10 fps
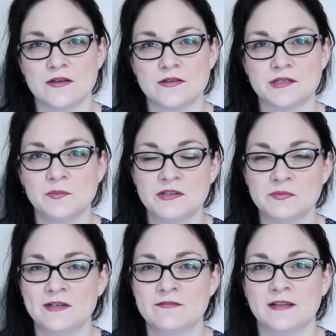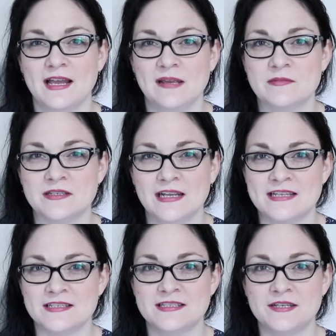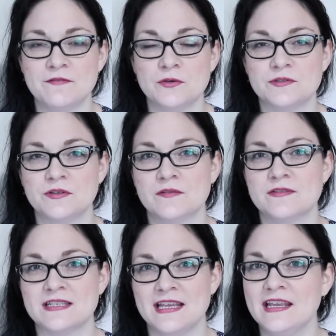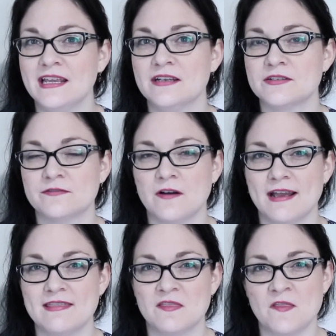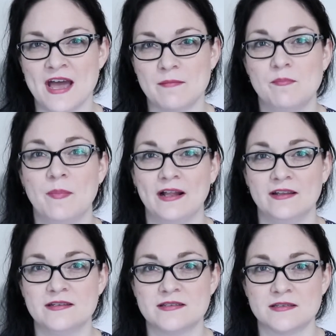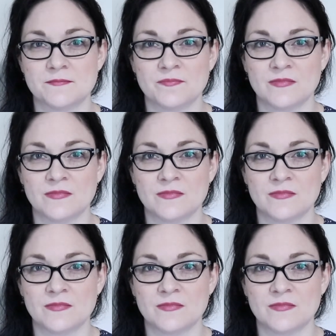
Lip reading: So with twin flames, it's as if you're sort of seeking to find that balance,